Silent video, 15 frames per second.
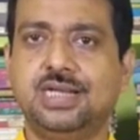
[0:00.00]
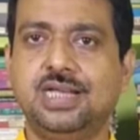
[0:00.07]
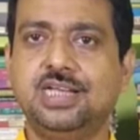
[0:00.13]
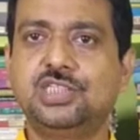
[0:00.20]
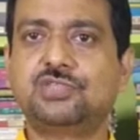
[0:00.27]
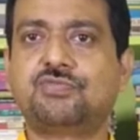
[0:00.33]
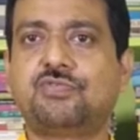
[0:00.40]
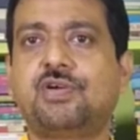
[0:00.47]

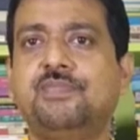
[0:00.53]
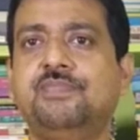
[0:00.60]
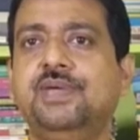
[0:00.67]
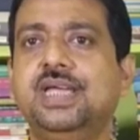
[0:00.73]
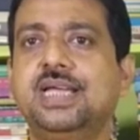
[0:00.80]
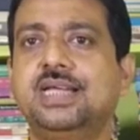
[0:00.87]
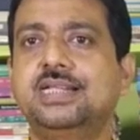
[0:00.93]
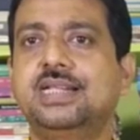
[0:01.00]
each for
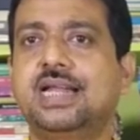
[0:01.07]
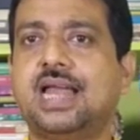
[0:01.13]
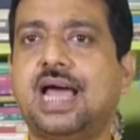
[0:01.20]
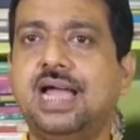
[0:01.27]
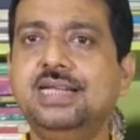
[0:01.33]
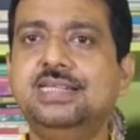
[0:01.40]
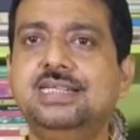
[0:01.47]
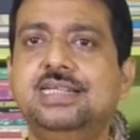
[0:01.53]
being an
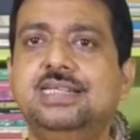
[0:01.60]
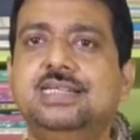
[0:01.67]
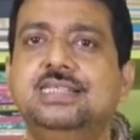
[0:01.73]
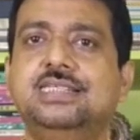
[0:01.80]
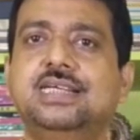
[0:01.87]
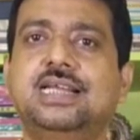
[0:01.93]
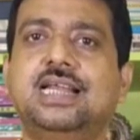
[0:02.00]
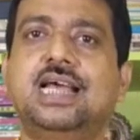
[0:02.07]
ideal
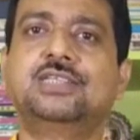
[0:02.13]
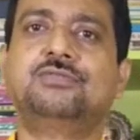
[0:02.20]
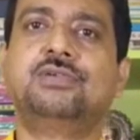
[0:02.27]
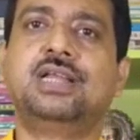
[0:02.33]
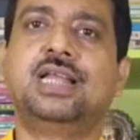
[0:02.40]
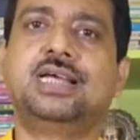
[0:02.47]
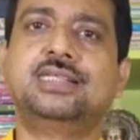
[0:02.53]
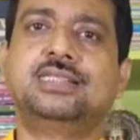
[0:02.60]
teacher as
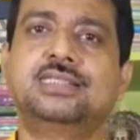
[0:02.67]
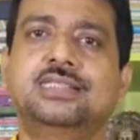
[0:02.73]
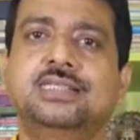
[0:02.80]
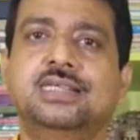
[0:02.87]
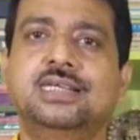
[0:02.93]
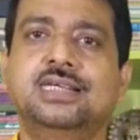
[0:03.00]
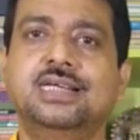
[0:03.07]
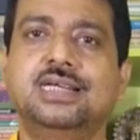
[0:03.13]
well as
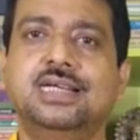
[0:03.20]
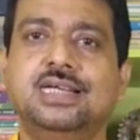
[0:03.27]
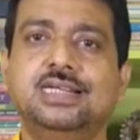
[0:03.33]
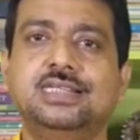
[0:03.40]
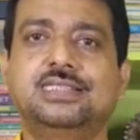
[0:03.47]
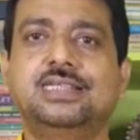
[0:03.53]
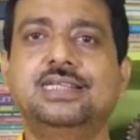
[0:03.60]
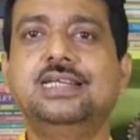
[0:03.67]

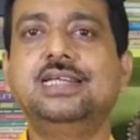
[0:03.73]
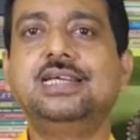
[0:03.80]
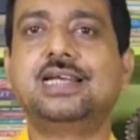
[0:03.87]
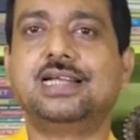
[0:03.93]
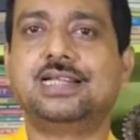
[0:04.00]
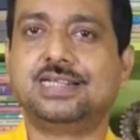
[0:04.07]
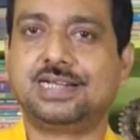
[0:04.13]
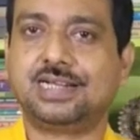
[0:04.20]
its
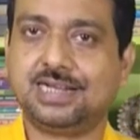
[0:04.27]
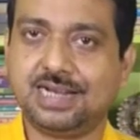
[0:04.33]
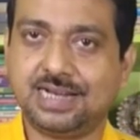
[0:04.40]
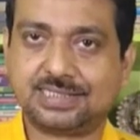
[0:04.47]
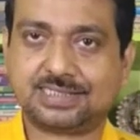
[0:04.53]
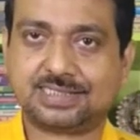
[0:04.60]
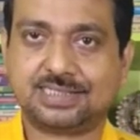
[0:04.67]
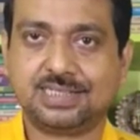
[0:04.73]
lyrical
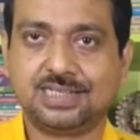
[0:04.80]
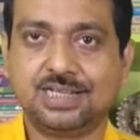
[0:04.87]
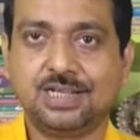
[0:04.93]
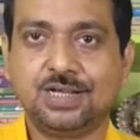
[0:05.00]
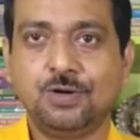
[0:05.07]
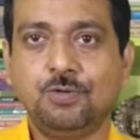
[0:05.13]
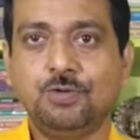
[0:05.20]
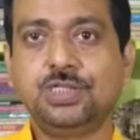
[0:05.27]
grace.
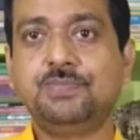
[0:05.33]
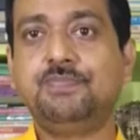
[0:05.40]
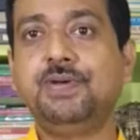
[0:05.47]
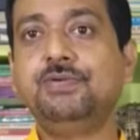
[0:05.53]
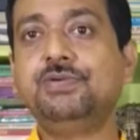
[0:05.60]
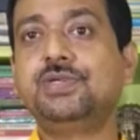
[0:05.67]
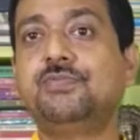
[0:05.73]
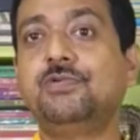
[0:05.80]
With
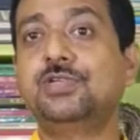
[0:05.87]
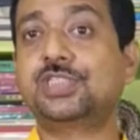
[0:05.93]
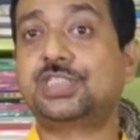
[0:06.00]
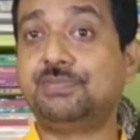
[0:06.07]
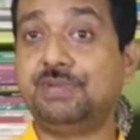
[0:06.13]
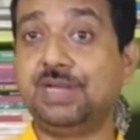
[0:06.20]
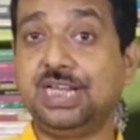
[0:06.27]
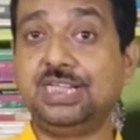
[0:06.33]
beautiful
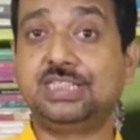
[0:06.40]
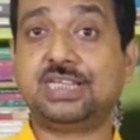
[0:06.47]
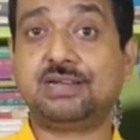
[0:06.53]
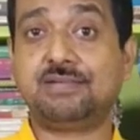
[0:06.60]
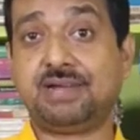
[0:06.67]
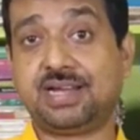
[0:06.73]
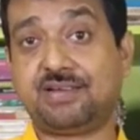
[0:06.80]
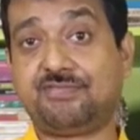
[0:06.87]
similes
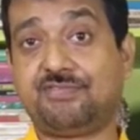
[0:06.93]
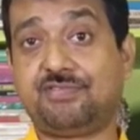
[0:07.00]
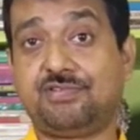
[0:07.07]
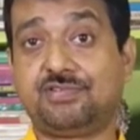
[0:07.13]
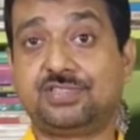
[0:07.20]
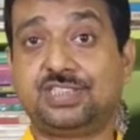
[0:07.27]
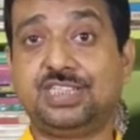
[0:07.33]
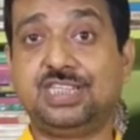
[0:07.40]
and
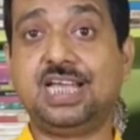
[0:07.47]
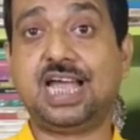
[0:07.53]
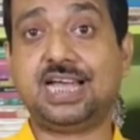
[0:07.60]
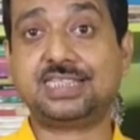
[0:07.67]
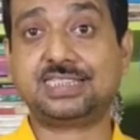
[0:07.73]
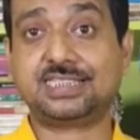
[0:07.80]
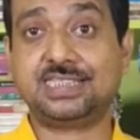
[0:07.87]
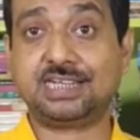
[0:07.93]
metaphors, he
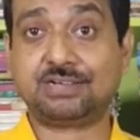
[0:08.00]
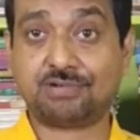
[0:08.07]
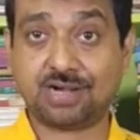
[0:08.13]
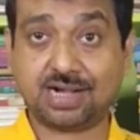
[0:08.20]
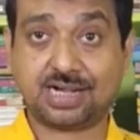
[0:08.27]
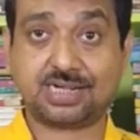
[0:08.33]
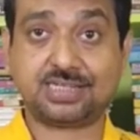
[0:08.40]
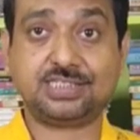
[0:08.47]
has
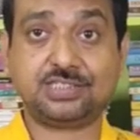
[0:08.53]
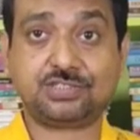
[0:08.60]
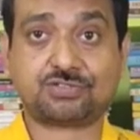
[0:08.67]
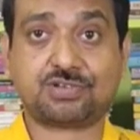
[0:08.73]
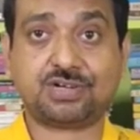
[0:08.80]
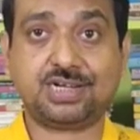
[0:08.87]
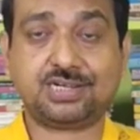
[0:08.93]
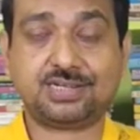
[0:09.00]
decorated this
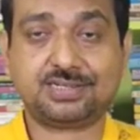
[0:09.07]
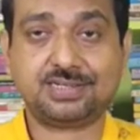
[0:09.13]
sonnet